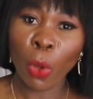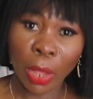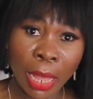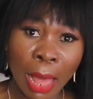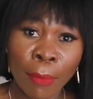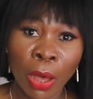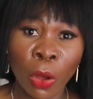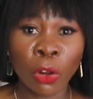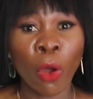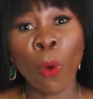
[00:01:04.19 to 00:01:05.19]
talking
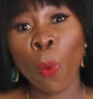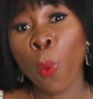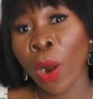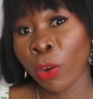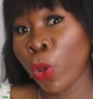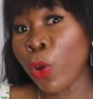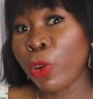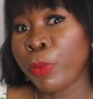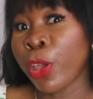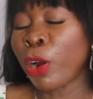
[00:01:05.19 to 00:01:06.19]
about or what we're
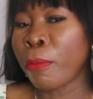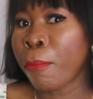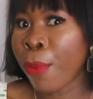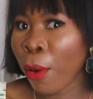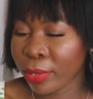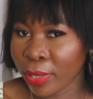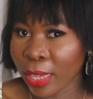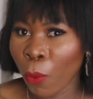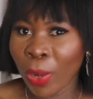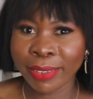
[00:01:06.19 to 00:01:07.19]
gonna be
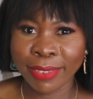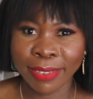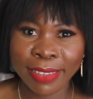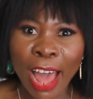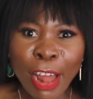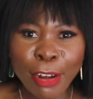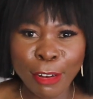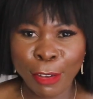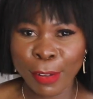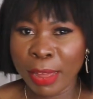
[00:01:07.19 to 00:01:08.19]
unboxing, what
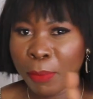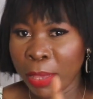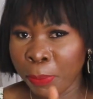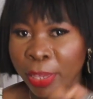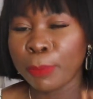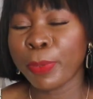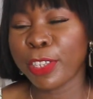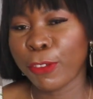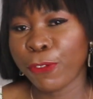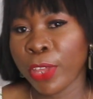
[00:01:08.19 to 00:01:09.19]
designer, let me be
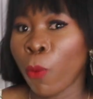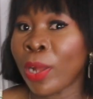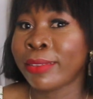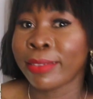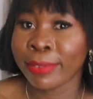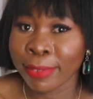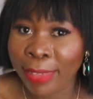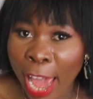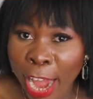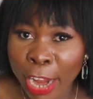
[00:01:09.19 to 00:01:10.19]
specific, what
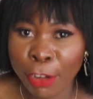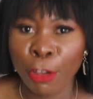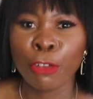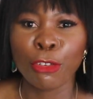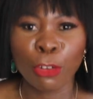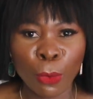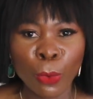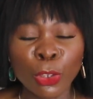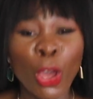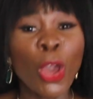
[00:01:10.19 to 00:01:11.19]
designer
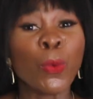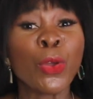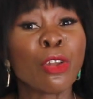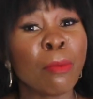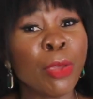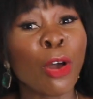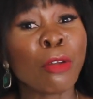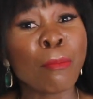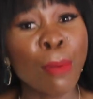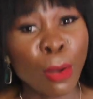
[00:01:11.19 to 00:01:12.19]
shoes we're gonna be
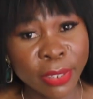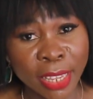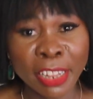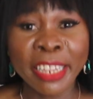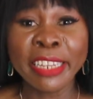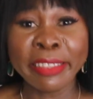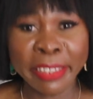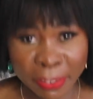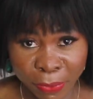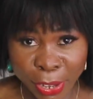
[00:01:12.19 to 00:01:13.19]
unboxing in
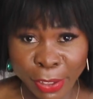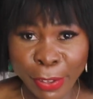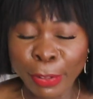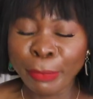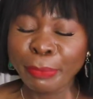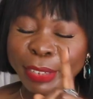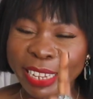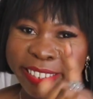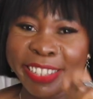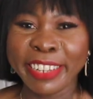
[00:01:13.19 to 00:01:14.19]
this video,
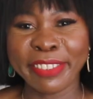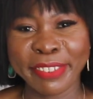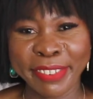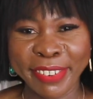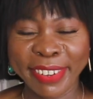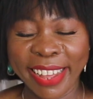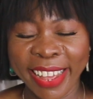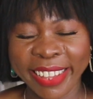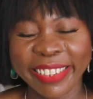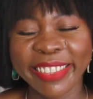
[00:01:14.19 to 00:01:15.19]
stay tuned.
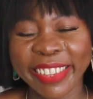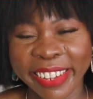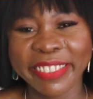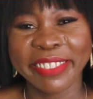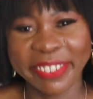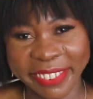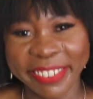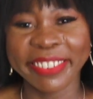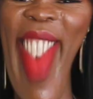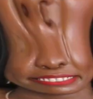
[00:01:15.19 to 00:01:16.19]
Okay, stay
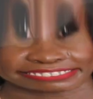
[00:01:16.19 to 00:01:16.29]
tuned.